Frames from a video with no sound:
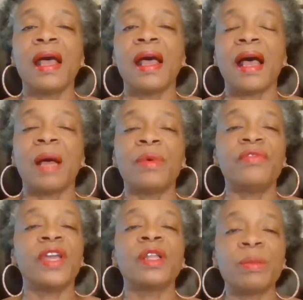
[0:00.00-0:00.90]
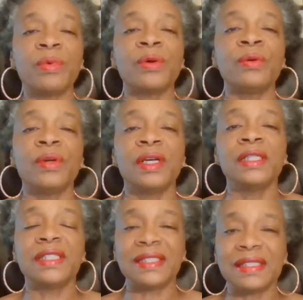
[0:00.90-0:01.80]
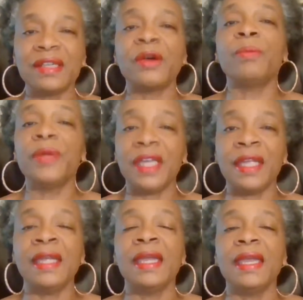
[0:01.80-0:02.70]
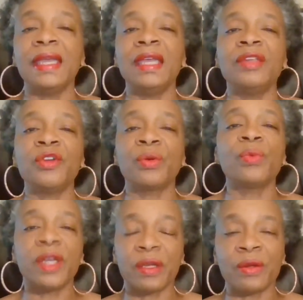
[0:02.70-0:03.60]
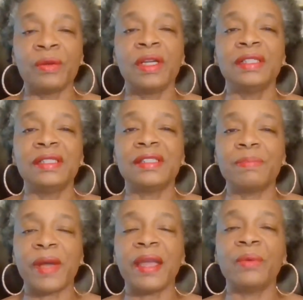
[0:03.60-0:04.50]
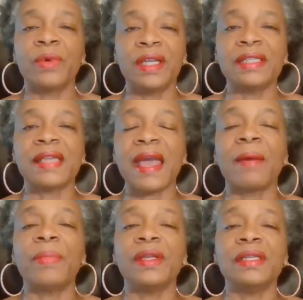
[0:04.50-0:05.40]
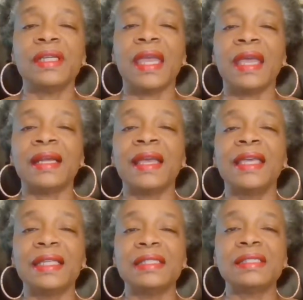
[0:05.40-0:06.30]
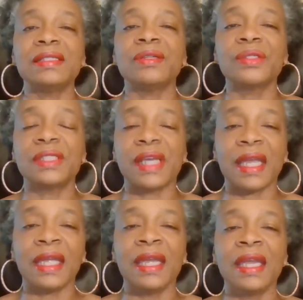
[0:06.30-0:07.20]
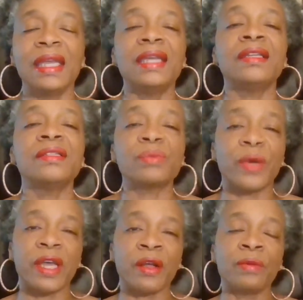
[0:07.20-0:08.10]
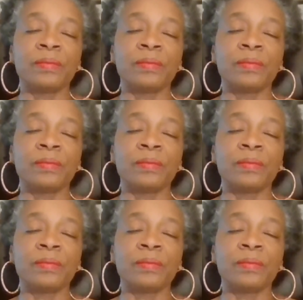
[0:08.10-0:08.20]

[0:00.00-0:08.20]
I'm available to still be in your will despite what has happened. And I can still say it is well."